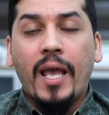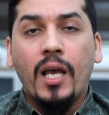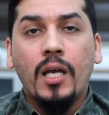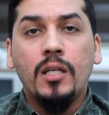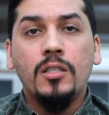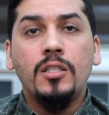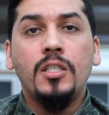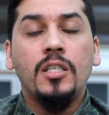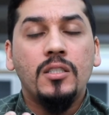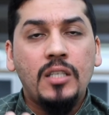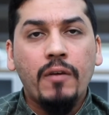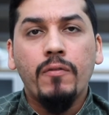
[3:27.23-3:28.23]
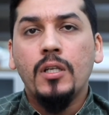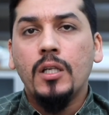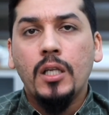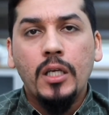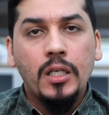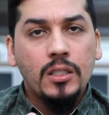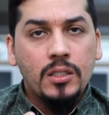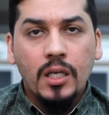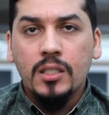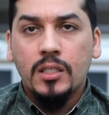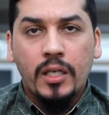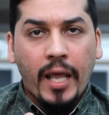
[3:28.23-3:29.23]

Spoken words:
and she definitely doesn't